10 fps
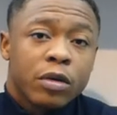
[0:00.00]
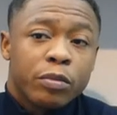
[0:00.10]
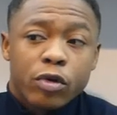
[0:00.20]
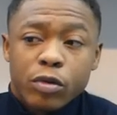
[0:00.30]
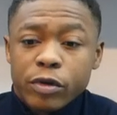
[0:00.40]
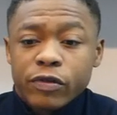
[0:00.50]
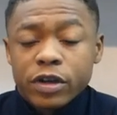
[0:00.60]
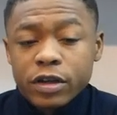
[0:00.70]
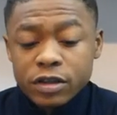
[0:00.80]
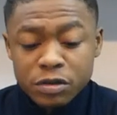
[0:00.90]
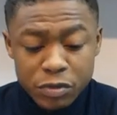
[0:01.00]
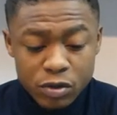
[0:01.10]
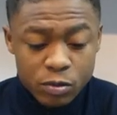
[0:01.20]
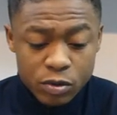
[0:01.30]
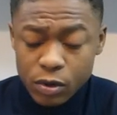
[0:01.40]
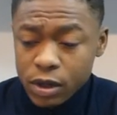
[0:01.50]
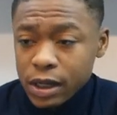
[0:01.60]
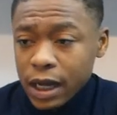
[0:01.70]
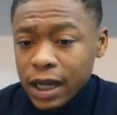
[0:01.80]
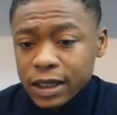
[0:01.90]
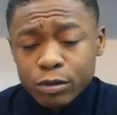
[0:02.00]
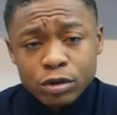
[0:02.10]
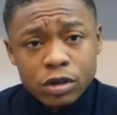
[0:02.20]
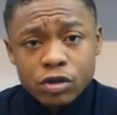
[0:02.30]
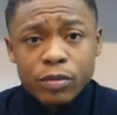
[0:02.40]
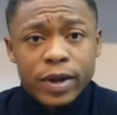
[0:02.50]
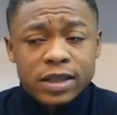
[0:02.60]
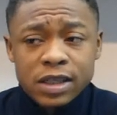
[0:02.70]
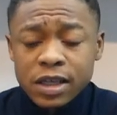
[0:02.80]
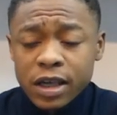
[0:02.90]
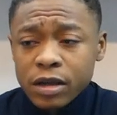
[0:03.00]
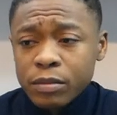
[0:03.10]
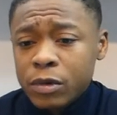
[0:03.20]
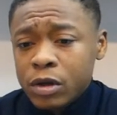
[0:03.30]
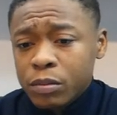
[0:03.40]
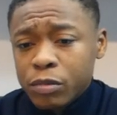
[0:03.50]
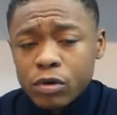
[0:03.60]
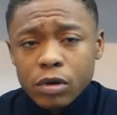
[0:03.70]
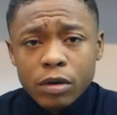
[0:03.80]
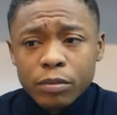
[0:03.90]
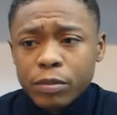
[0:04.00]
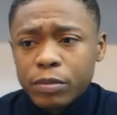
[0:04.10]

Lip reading: Bournemouth against Millwall, and it was a dramatic game. Millwall